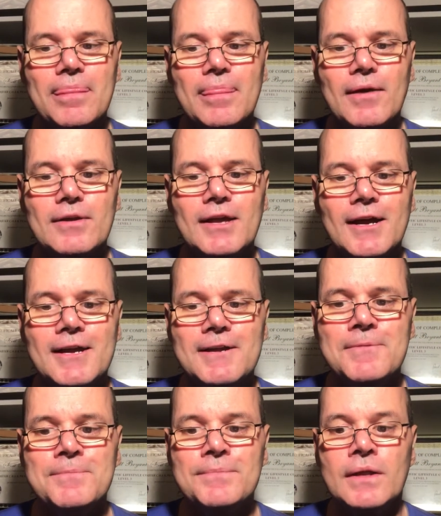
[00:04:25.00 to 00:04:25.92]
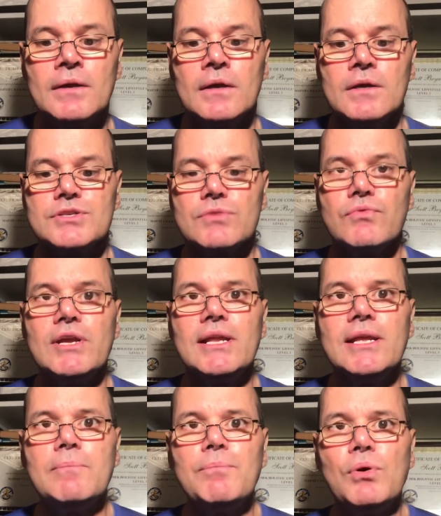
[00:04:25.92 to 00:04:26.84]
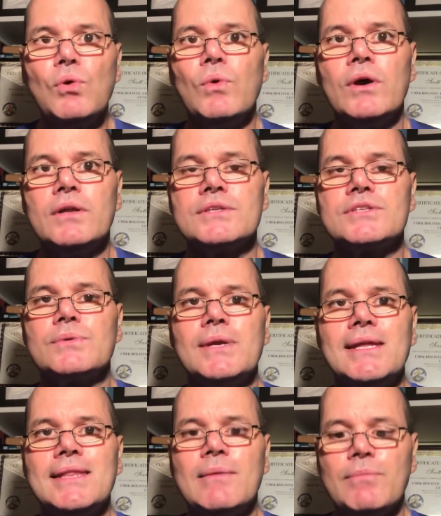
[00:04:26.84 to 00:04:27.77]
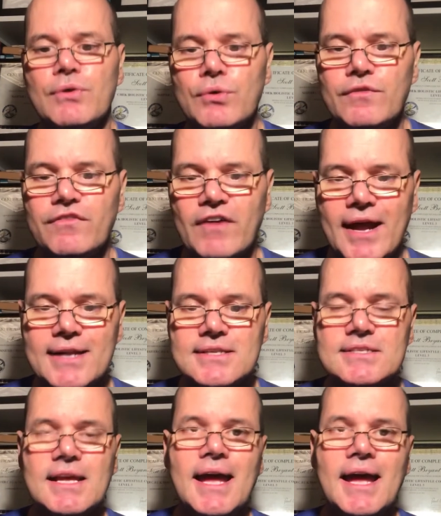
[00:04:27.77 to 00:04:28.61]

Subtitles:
Okay, so really important to eat them good fats,